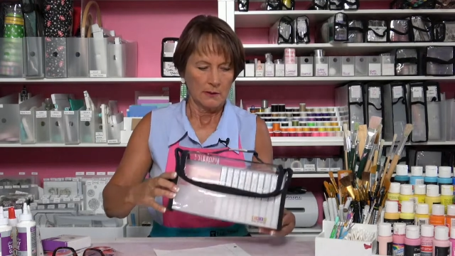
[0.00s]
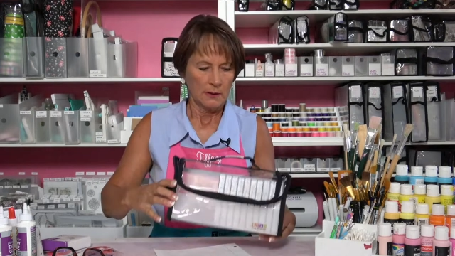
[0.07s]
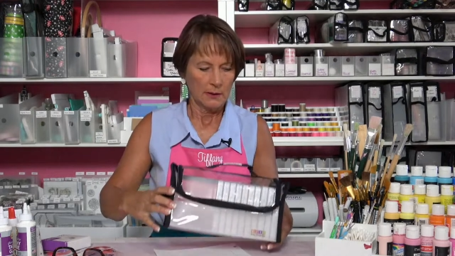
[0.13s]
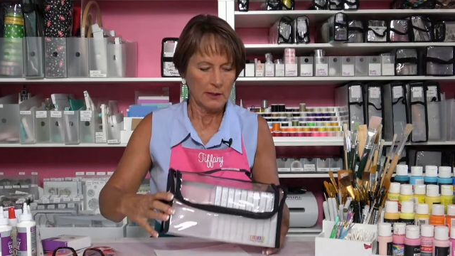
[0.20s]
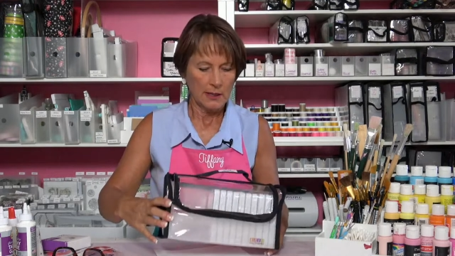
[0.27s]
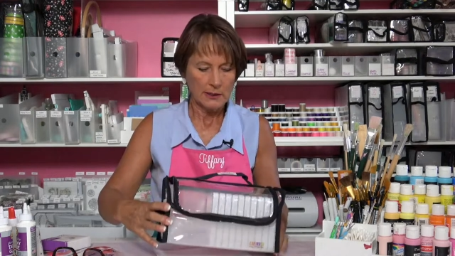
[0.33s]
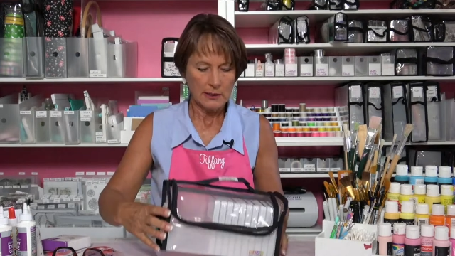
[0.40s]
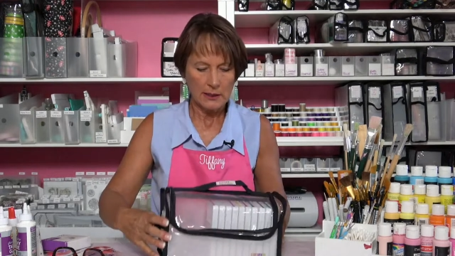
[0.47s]
a
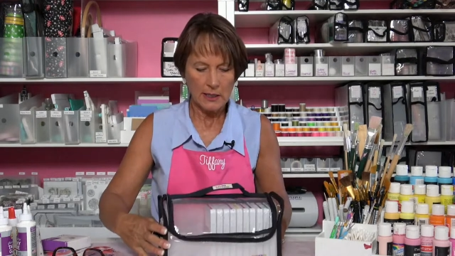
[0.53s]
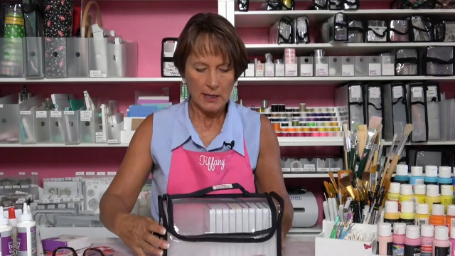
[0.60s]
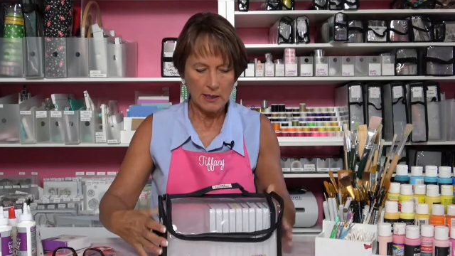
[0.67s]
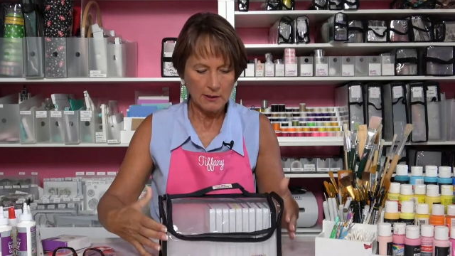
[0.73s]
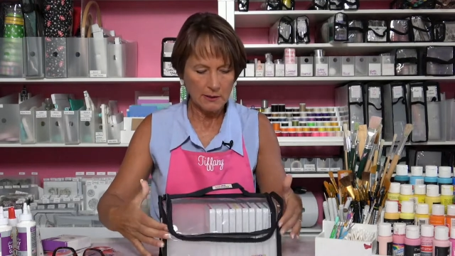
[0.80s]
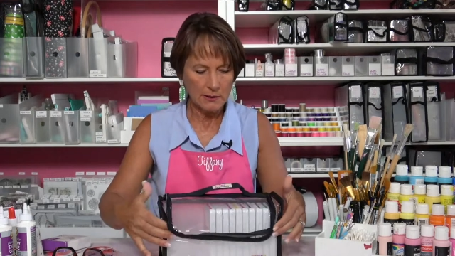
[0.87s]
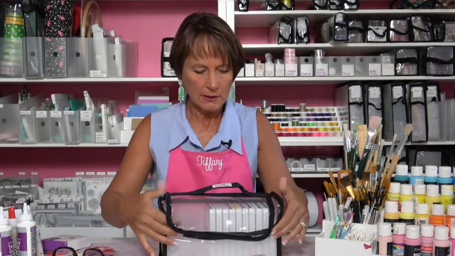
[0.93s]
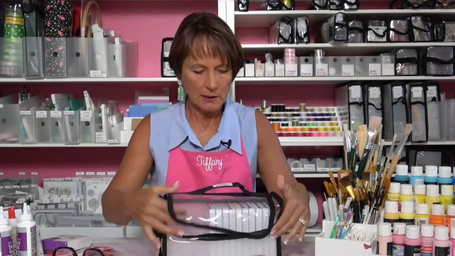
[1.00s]
nice
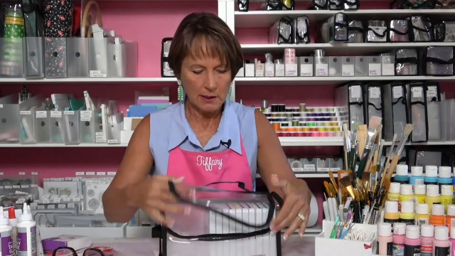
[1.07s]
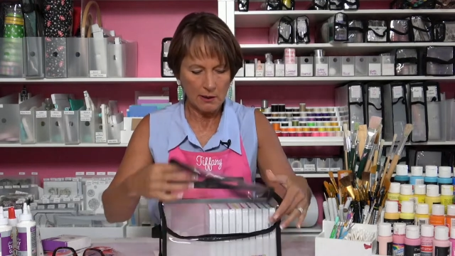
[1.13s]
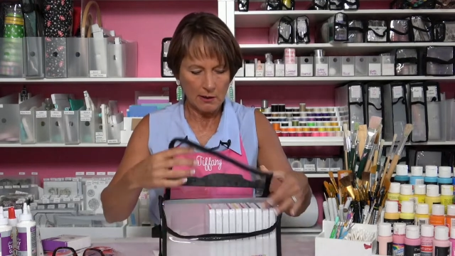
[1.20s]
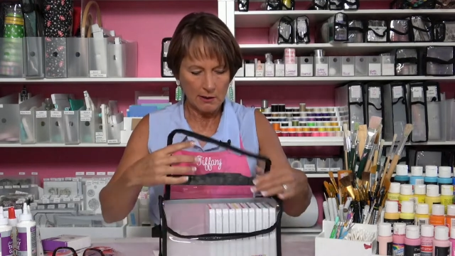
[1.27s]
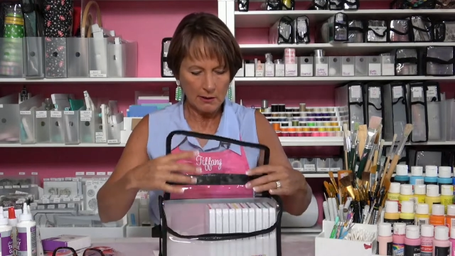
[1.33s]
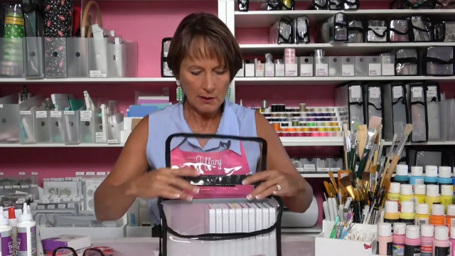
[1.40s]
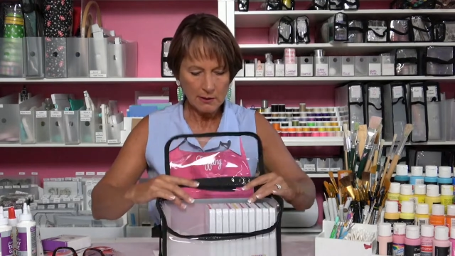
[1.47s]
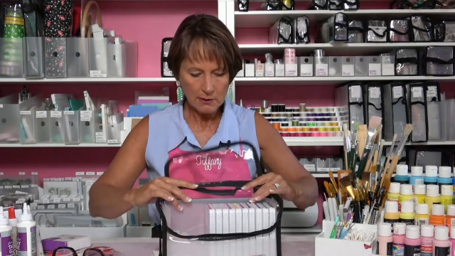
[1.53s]
case to
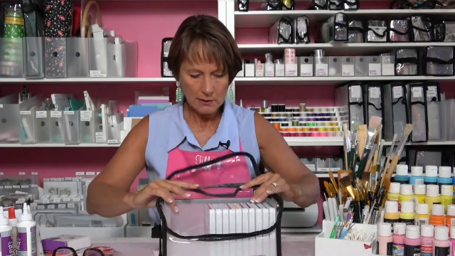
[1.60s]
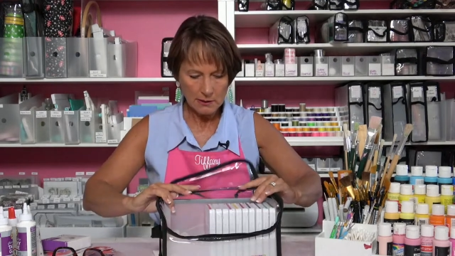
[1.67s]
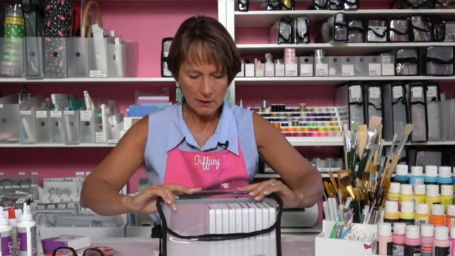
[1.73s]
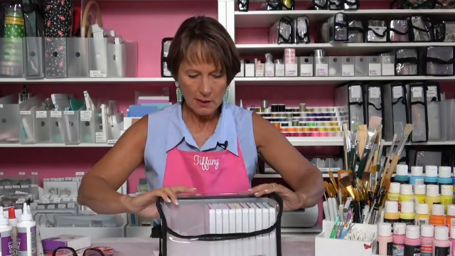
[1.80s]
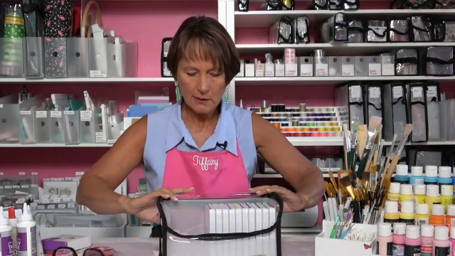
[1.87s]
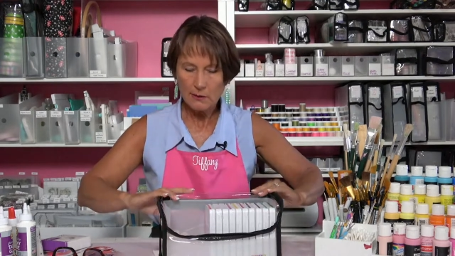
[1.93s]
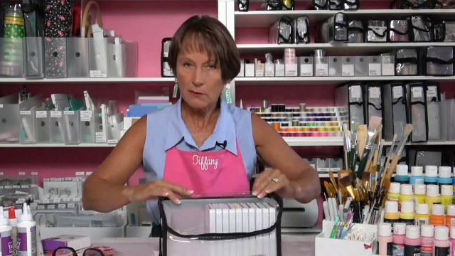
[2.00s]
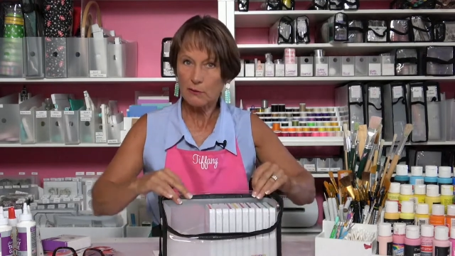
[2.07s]
carry, that is a
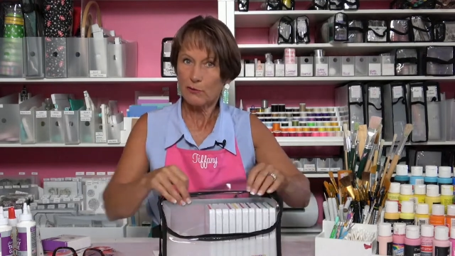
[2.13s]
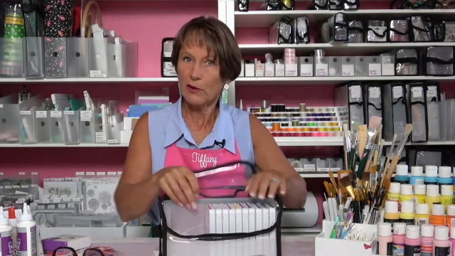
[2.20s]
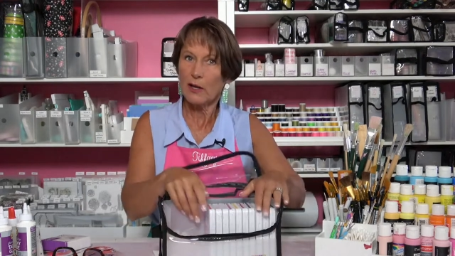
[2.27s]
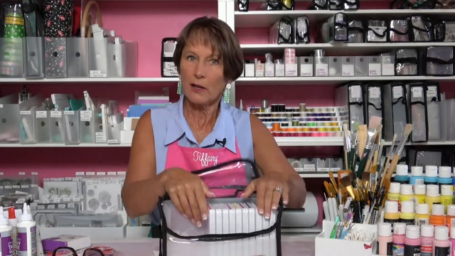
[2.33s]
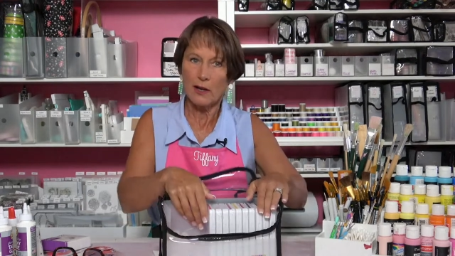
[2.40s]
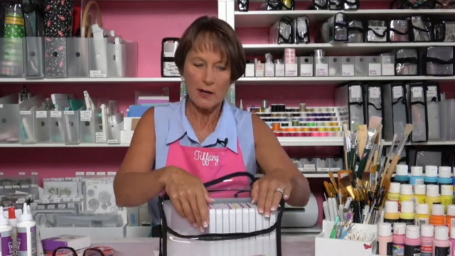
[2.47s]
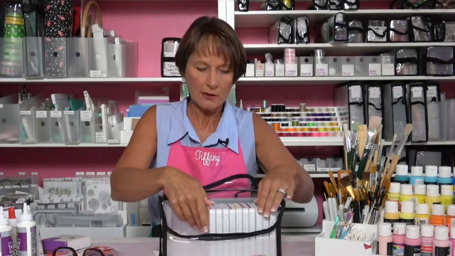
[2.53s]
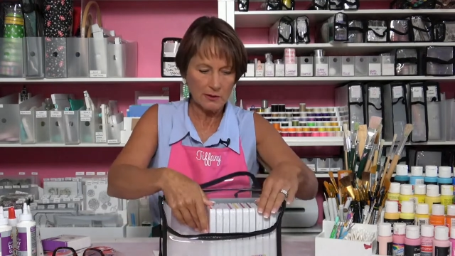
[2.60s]
nice
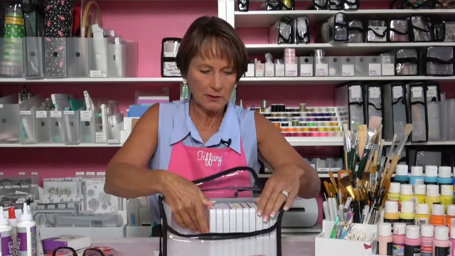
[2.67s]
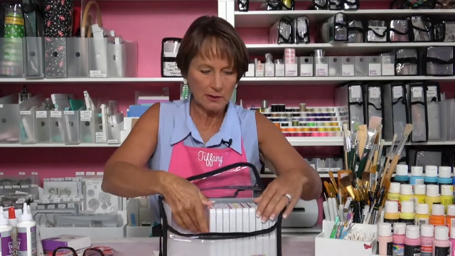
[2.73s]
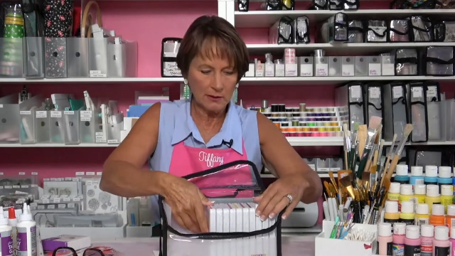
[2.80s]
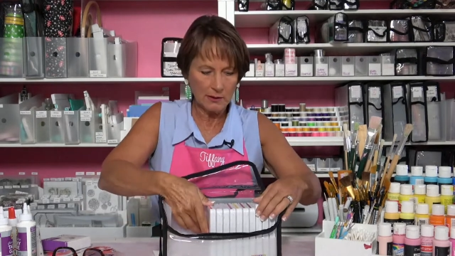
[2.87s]
fit actually.